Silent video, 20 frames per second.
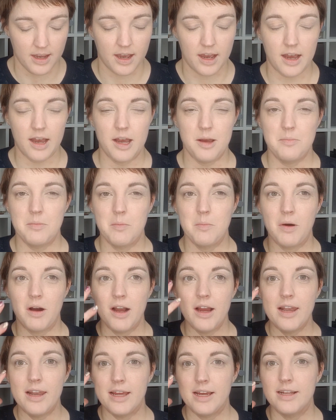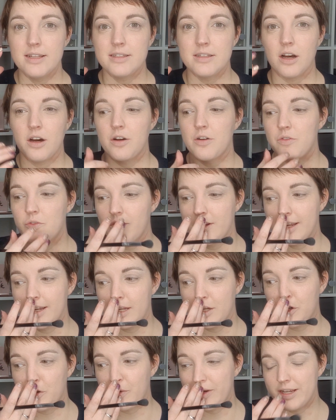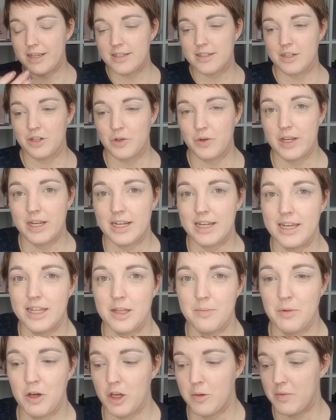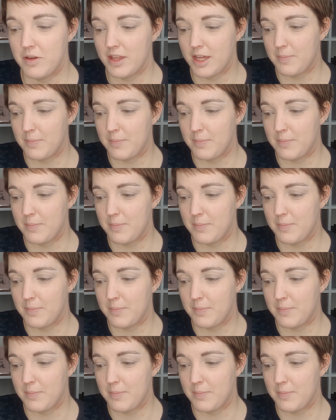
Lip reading: my lids are really creased and crinkly at the moment.